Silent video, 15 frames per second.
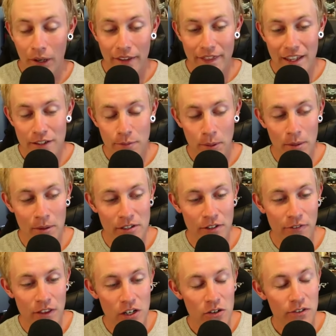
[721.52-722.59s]
But that's pretty much
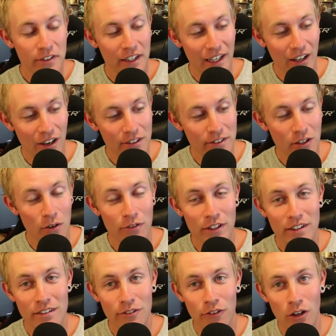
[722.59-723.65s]
it for the news today, guys. So don't
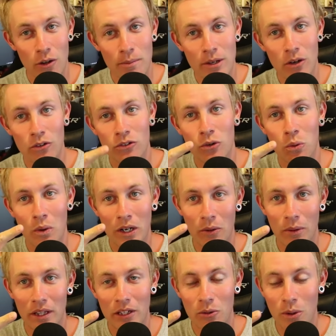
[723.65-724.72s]
forget to follow me on
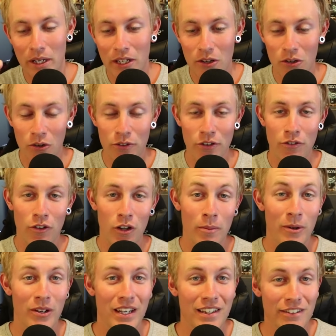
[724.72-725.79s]
Twitter really quick. You can also follow me on